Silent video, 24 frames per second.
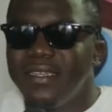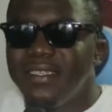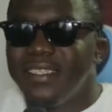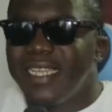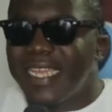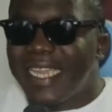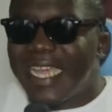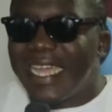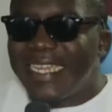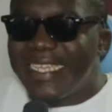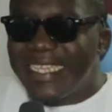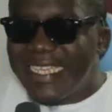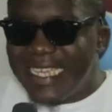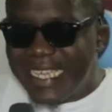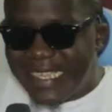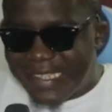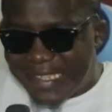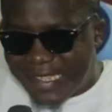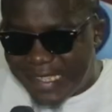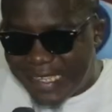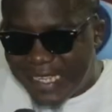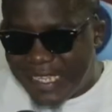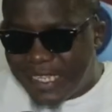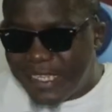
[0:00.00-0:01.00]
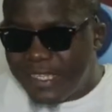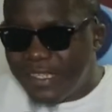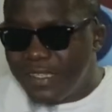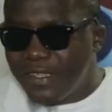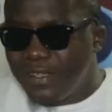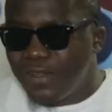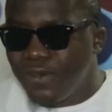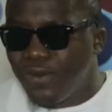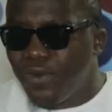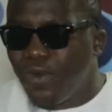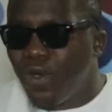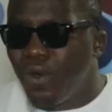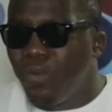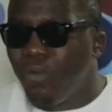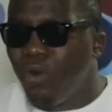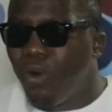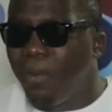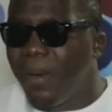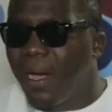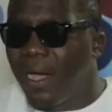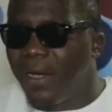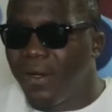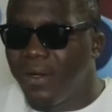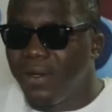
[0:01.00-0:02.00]
they can easily go
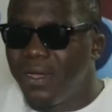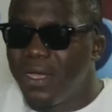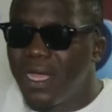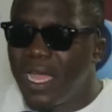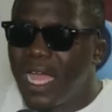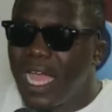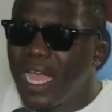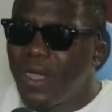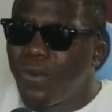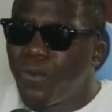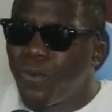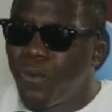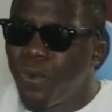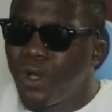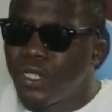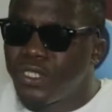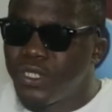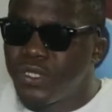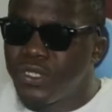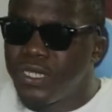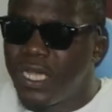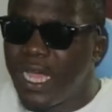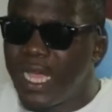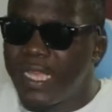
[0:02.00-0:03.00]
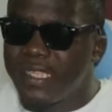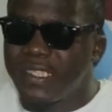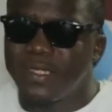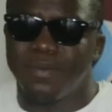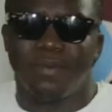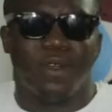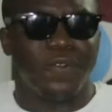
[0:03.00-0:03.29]
mobile and watch you guys.